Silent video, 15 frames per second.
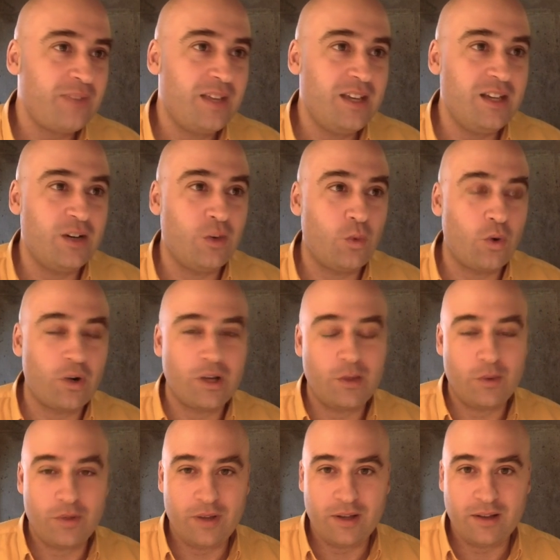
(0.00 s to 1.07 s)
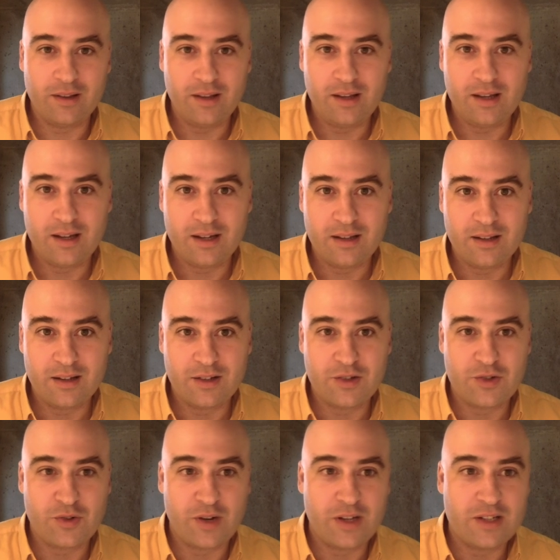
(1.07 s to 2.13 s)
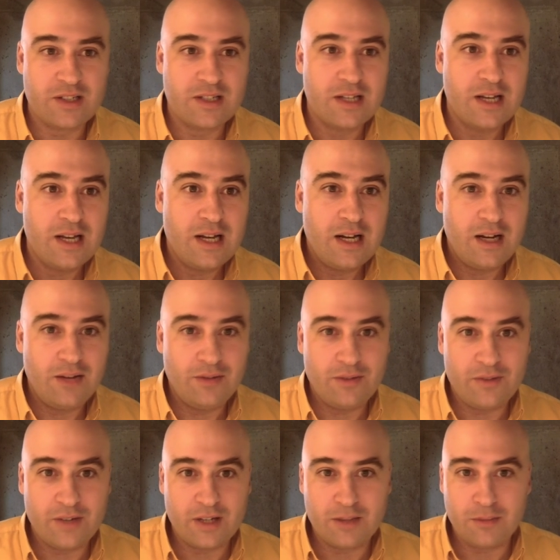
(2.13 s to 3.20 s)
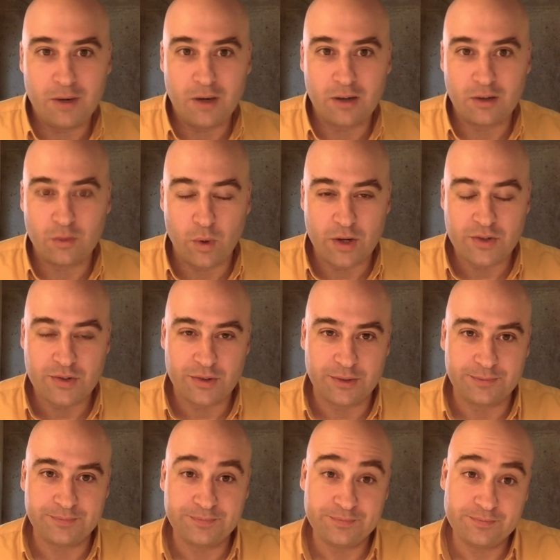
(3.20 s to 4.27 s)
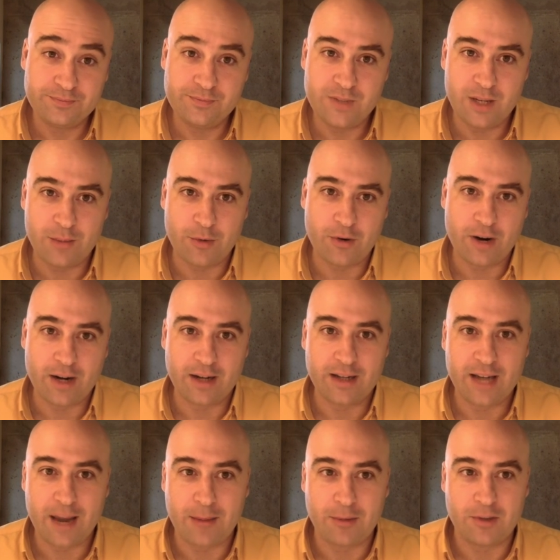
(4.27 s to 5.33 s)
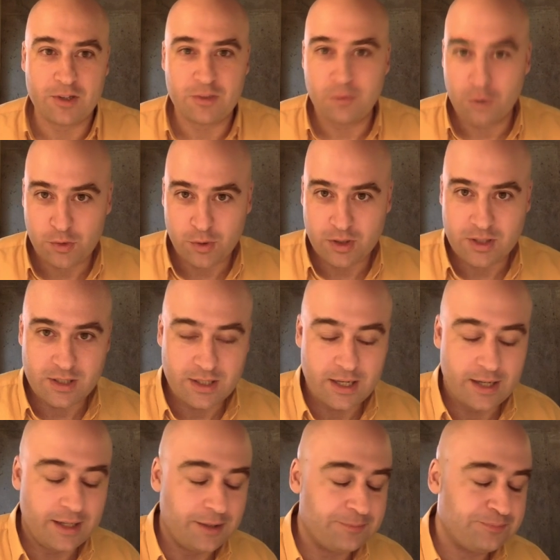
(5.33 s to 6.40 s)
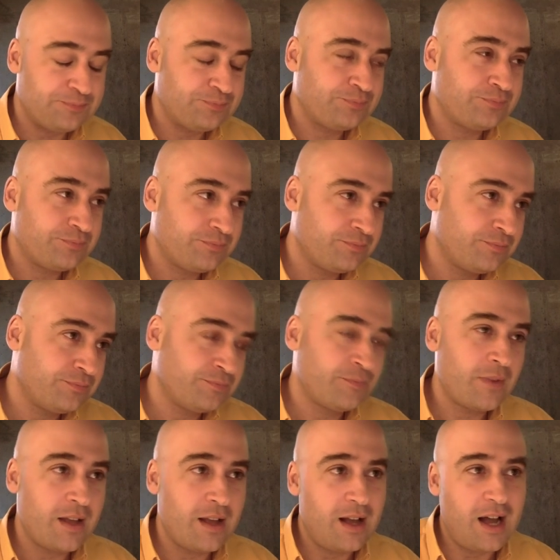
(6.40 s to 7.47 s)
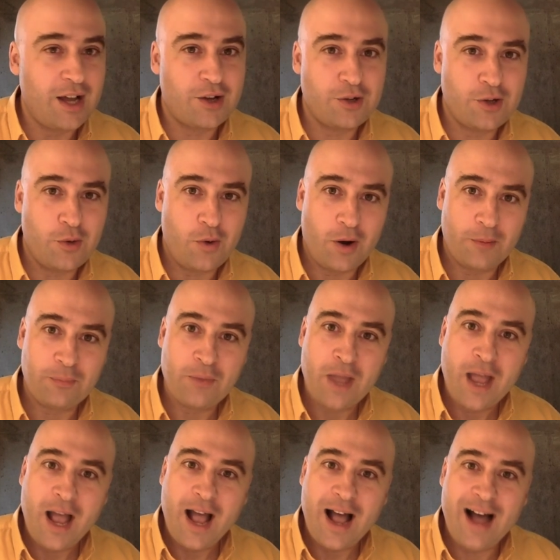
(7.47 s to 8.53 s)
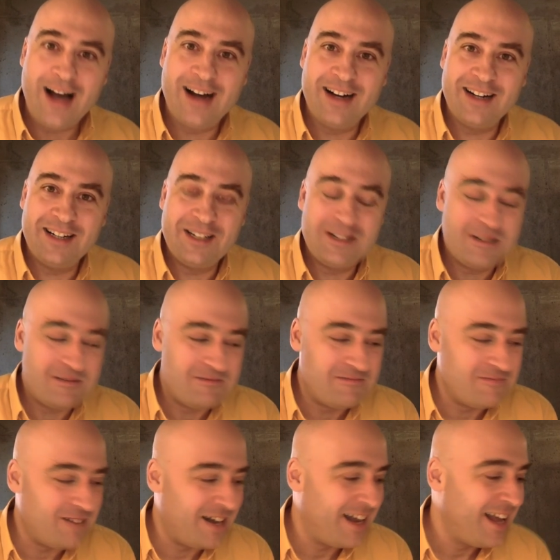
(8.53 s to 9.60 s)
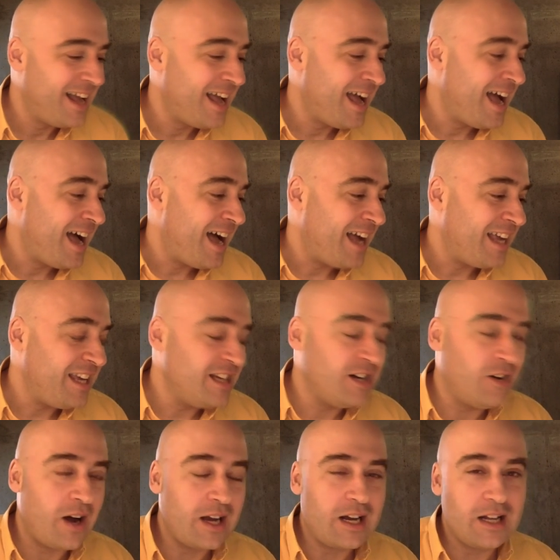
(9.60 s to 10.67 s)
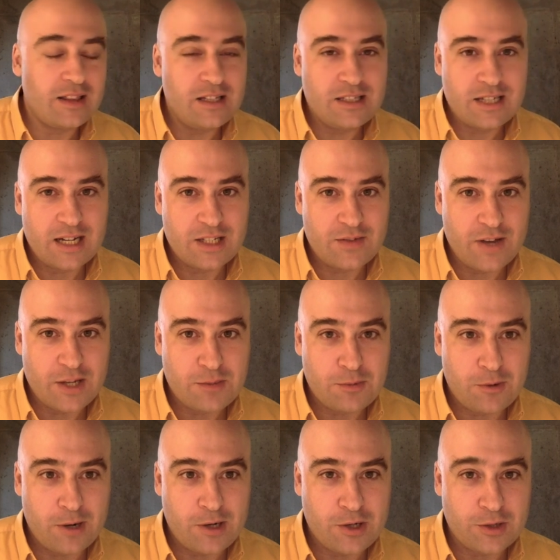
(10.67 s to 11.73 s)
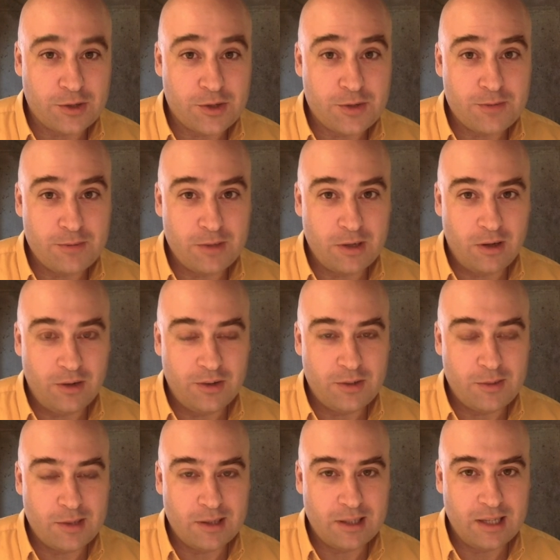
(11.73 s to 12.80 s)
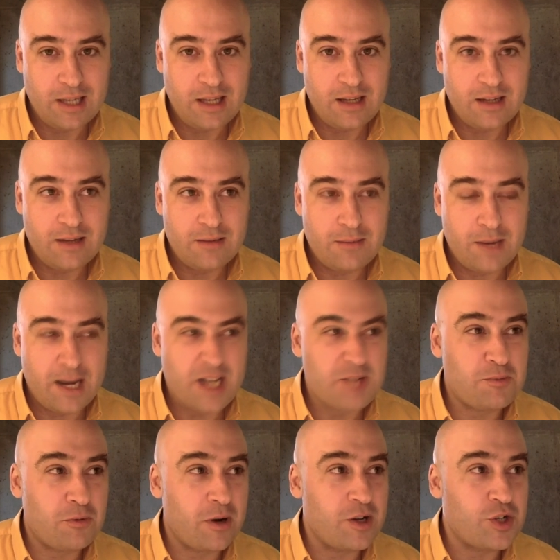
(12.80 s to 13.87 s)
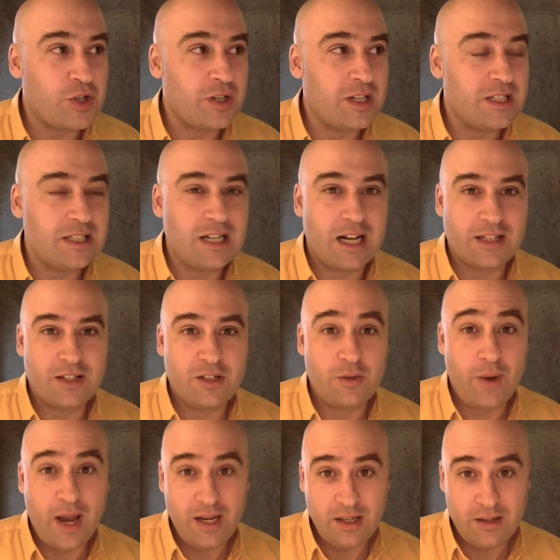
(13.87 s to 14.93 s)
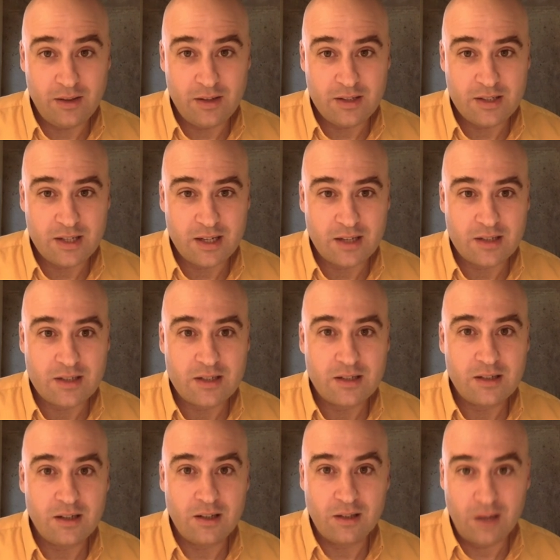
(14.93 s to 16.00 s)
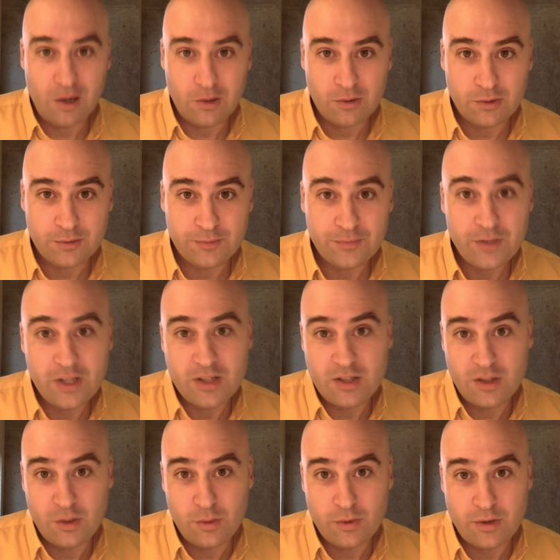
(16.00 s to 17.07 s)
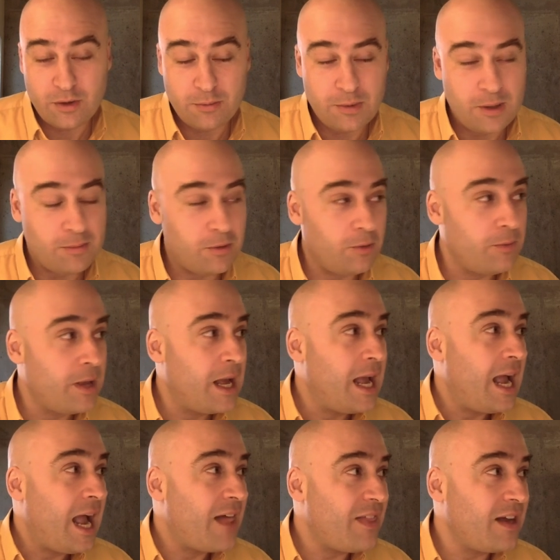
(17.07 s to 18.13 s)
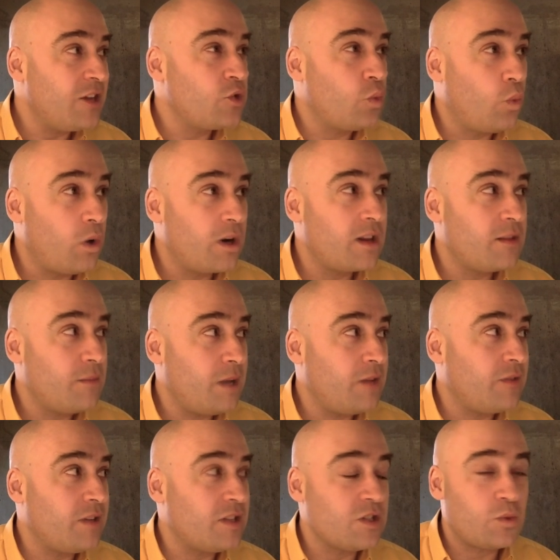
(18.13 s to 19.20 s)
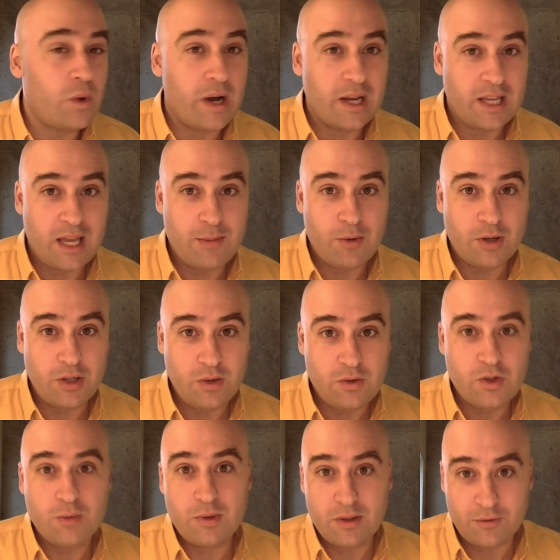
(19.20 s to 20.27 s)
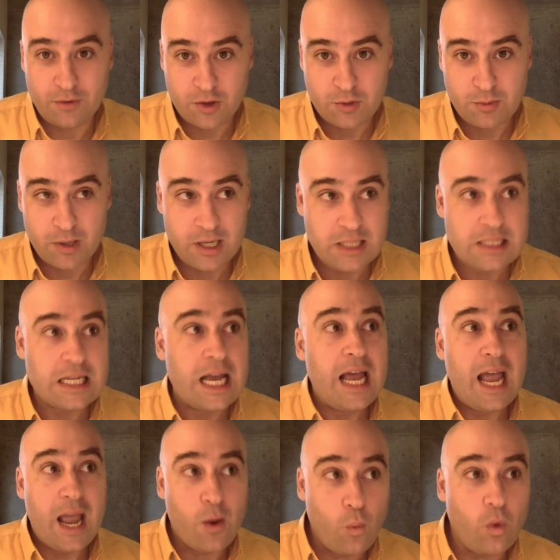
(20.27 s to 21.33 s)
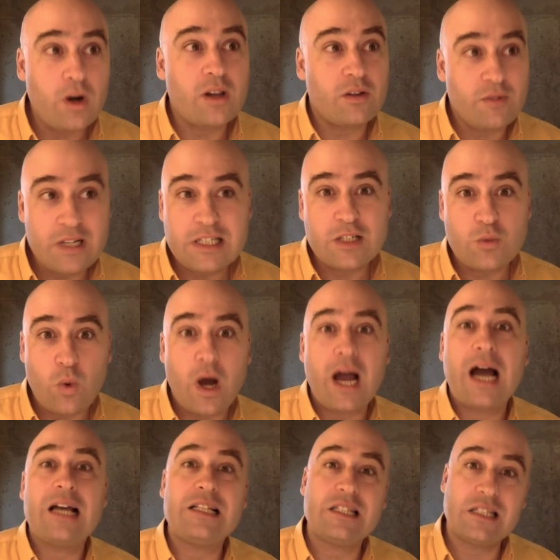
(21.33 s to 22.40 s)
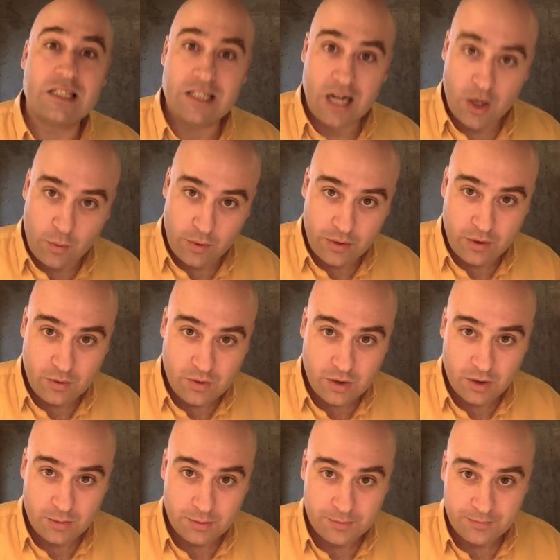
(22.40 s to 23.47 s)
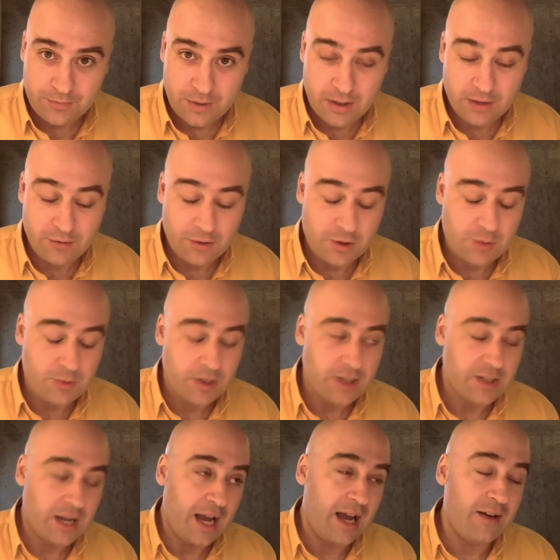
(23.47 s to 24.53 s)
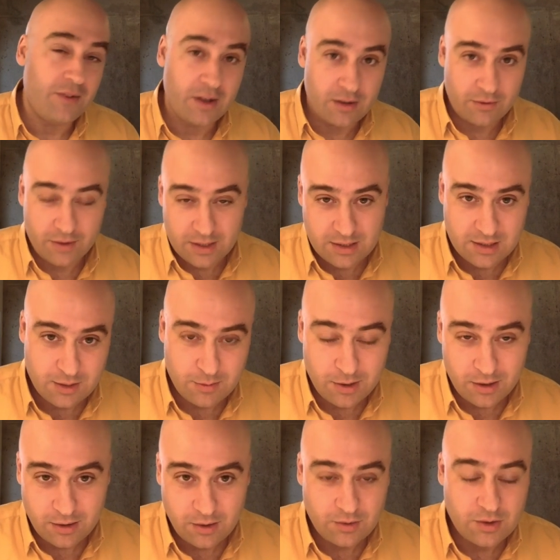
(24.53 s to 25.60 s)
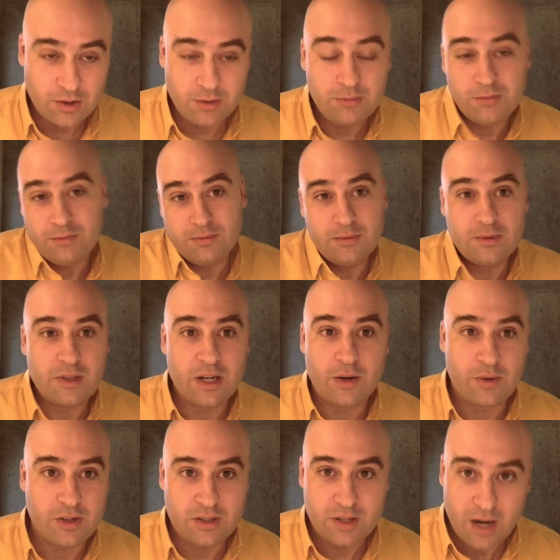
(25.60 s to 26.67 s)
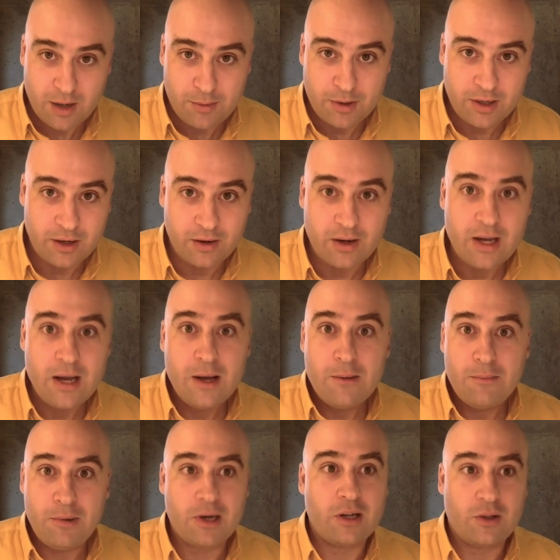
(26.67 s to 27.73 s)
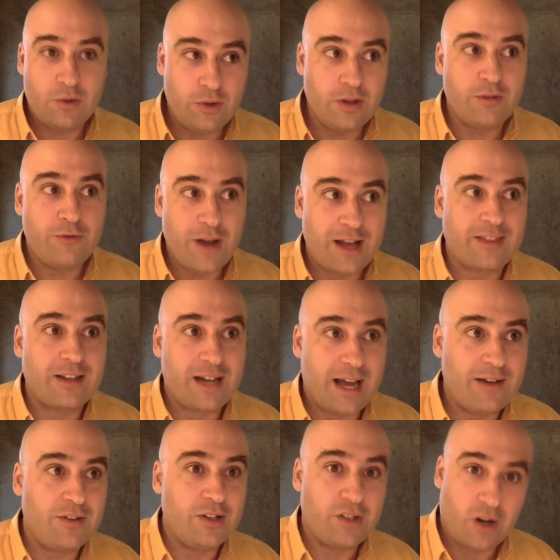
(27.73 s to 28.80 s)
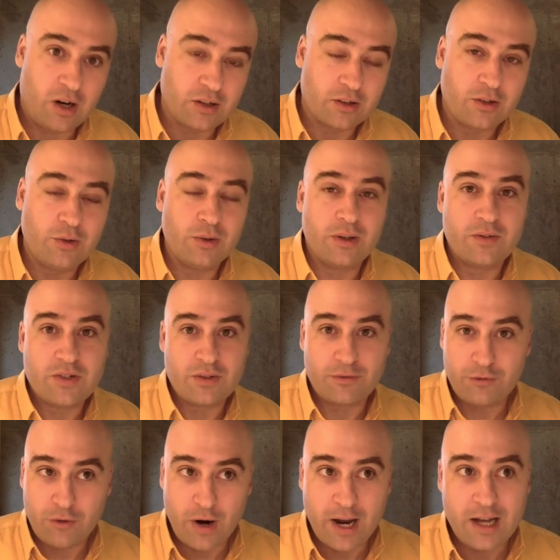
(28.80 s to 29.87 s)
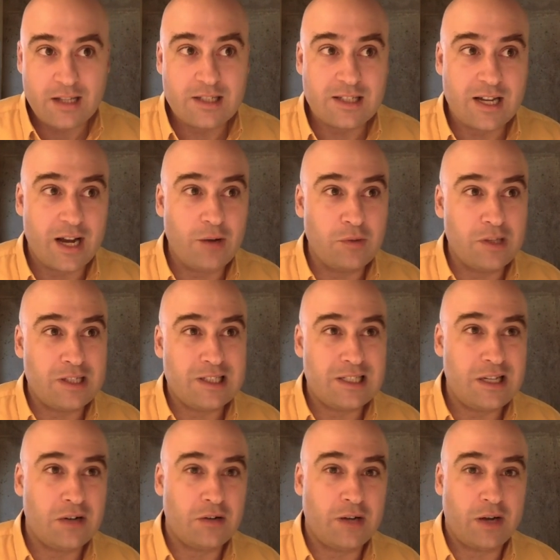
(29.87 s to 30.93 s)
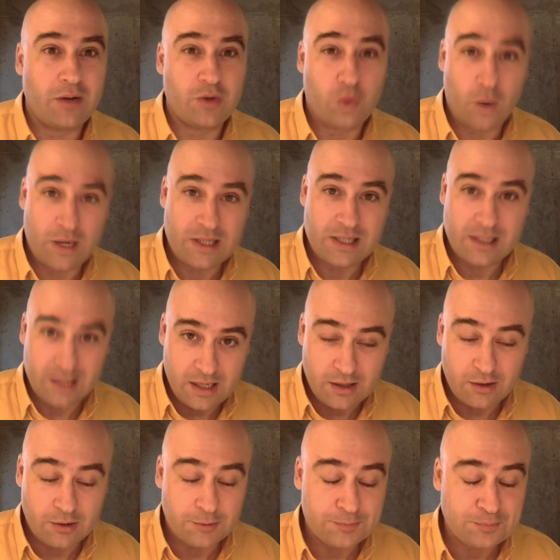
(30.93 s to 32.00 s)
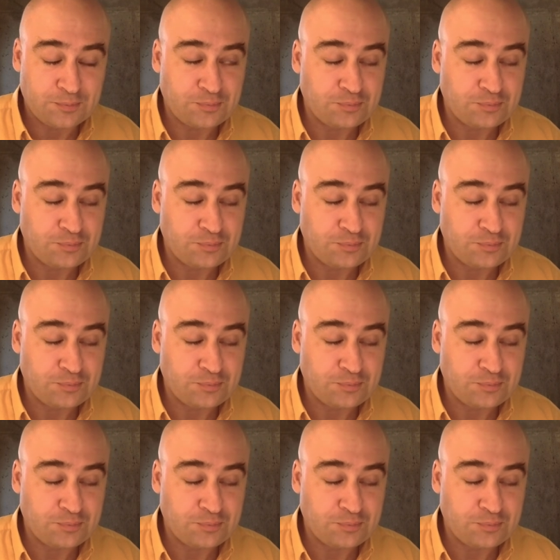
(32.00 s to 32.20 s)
working within the constraints of living in a modern, Western, democratic, capitalist, bourgeois society. I could go on. I got these kinds of aspirations, but ultimately, my aspiration is not to do any of these things alone. It's to do it with other people. And that is one of the main reasons why I came on YouTube in the first place, and one of the reasons why I stuck with YouTube in the first place. I have other reasons to be on YouTube, I don't need to talk about here, but including the fact that I have a daughter who lives in France. I only see her now twice a year.